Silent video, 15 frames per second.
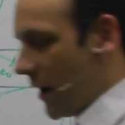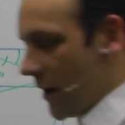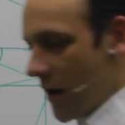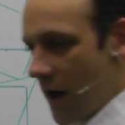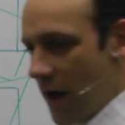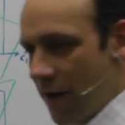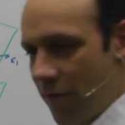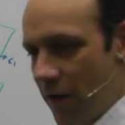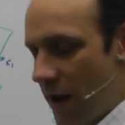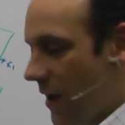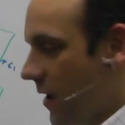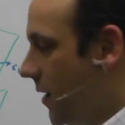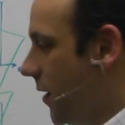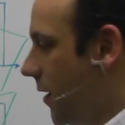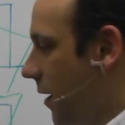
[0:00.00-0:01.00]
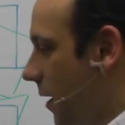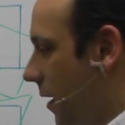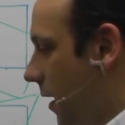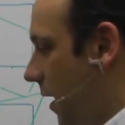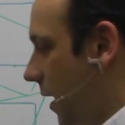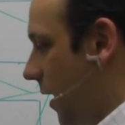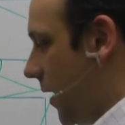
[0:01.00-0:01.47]
and have a
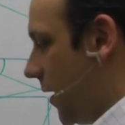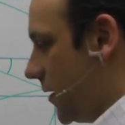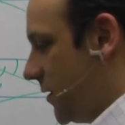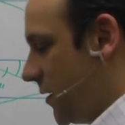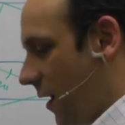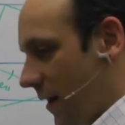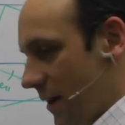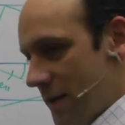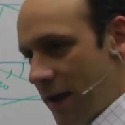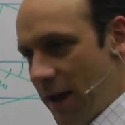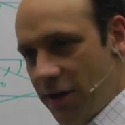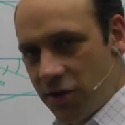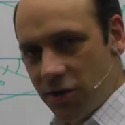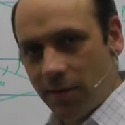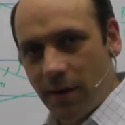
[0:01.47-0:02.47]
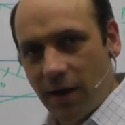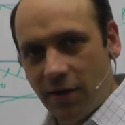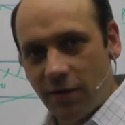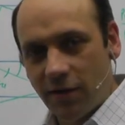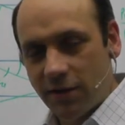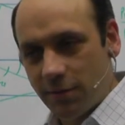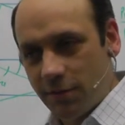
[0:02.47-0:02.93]
dilatation
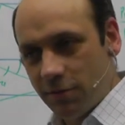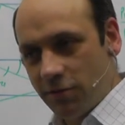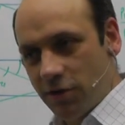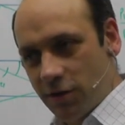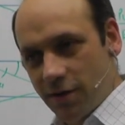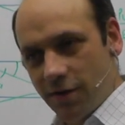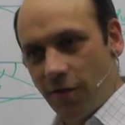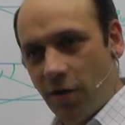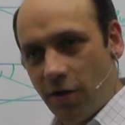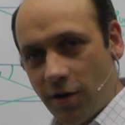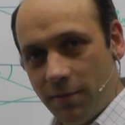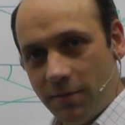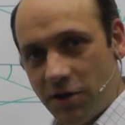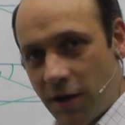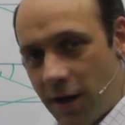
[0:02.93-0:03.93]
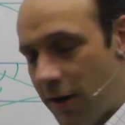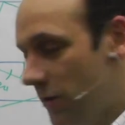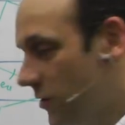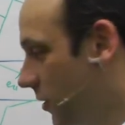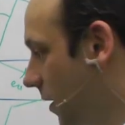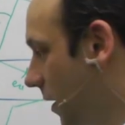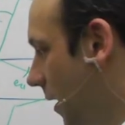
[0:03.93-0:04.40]
matrix, which was just the volume
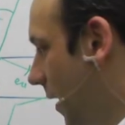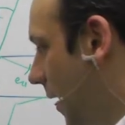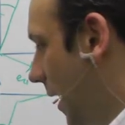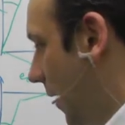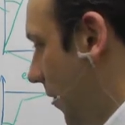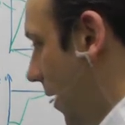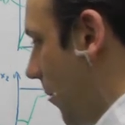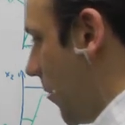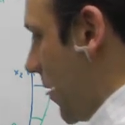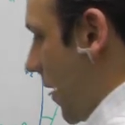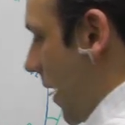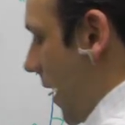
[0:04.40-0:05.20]
change, and then we'd